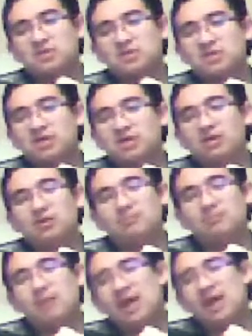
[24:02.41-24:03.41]
So
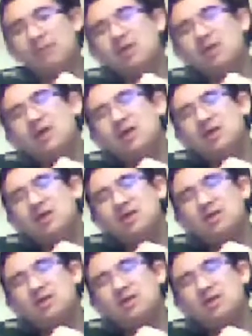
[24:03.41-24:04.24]
maybe